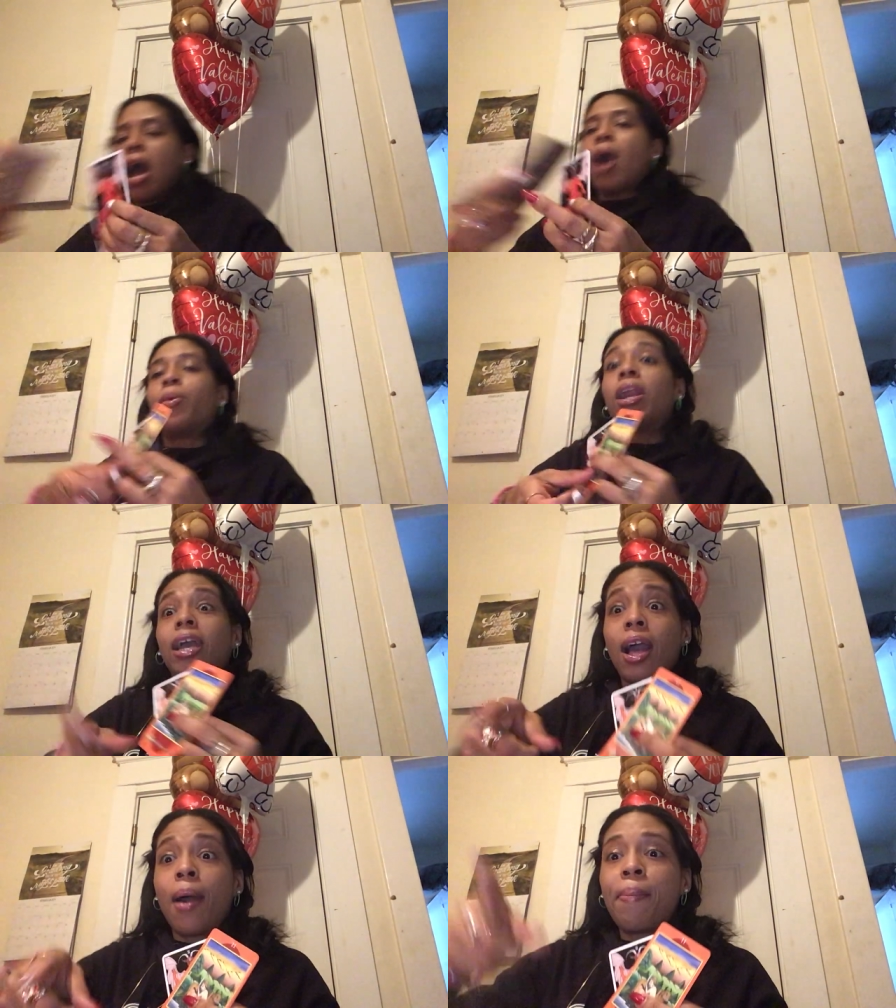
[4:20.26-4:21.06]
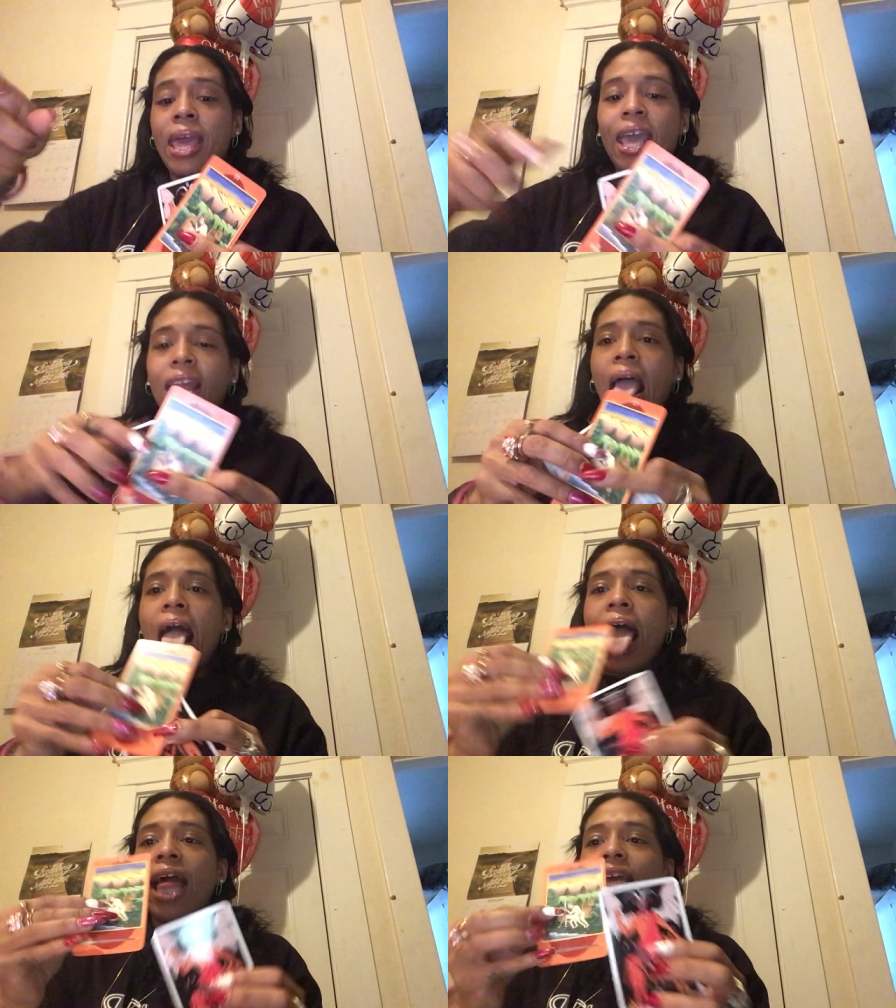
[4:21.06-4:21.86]
I want to come in
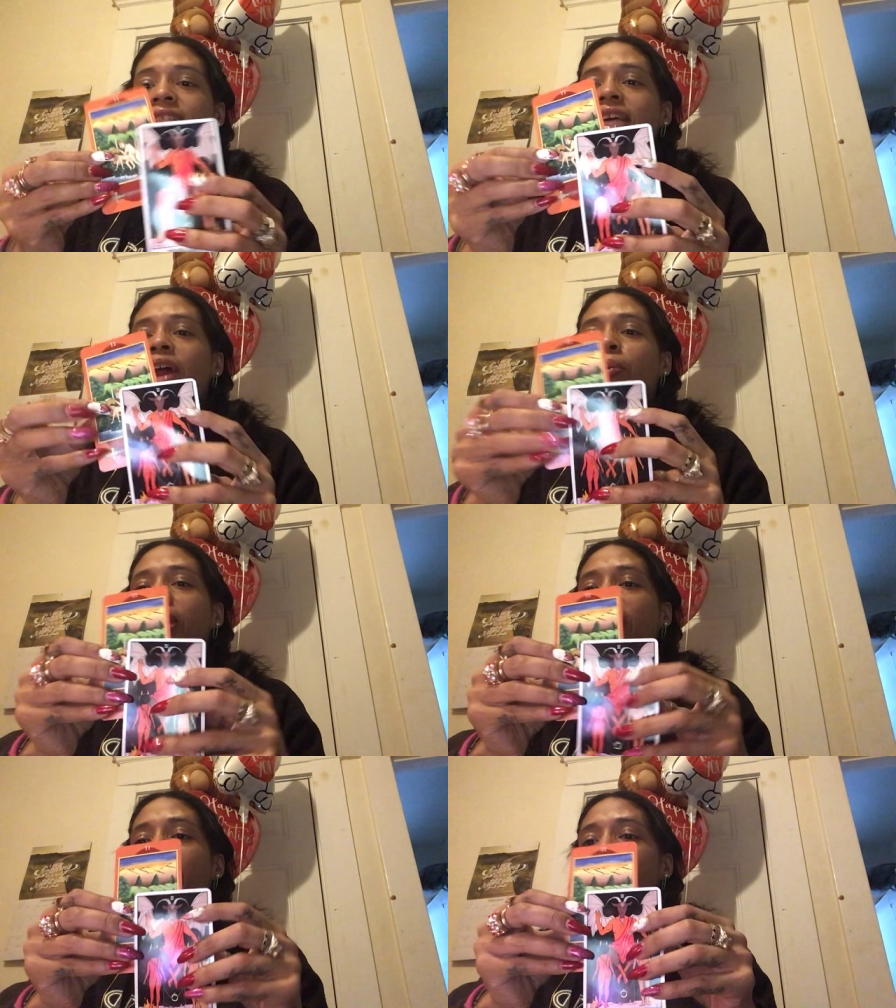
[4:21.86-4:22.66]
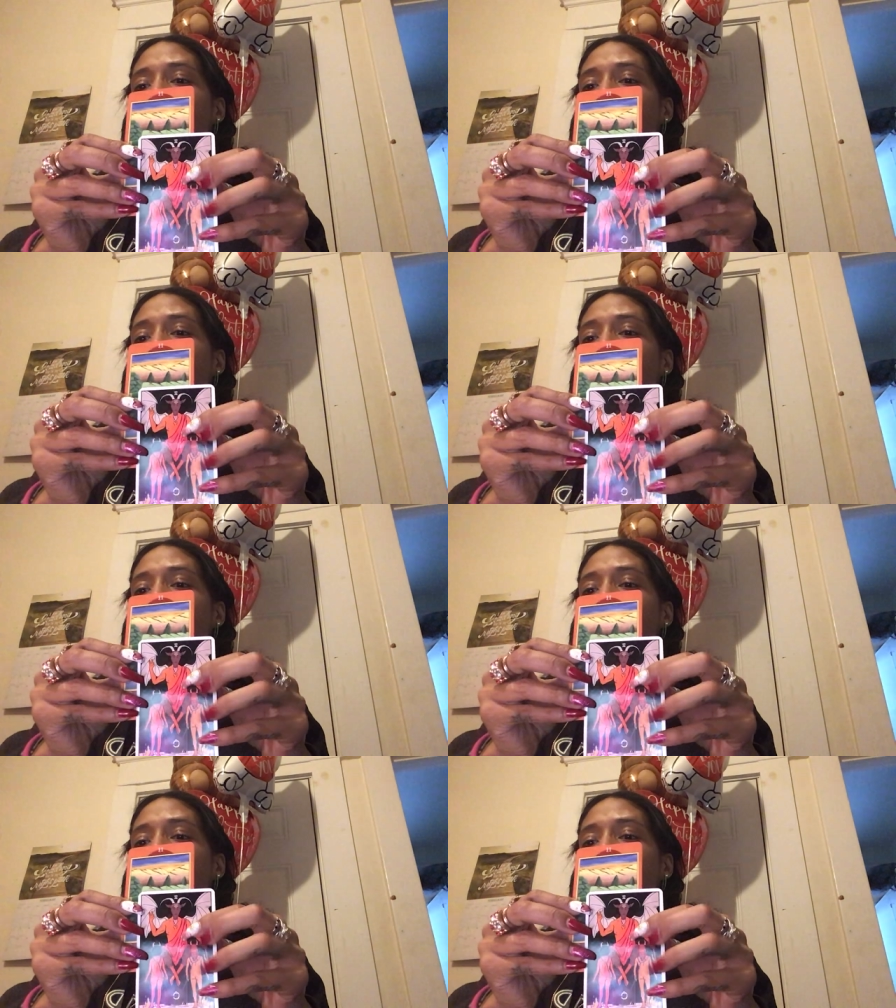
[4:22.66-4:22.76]
at, he said, I want to come